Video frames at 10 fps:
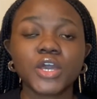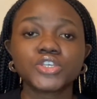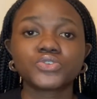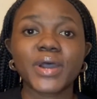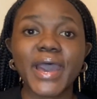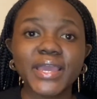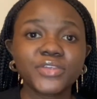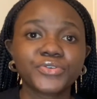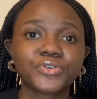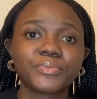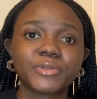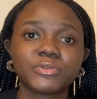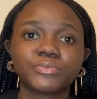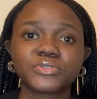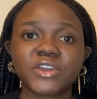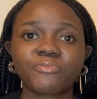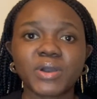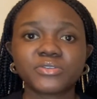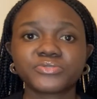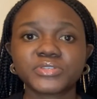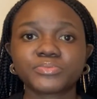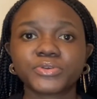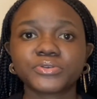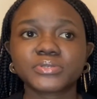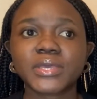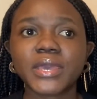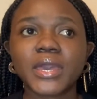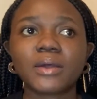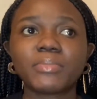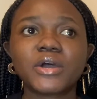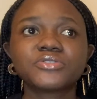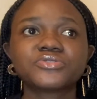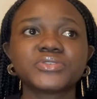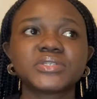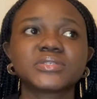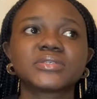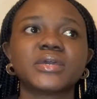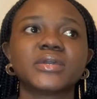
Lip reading: So I highly recommend people to have boundaries, because boundaries,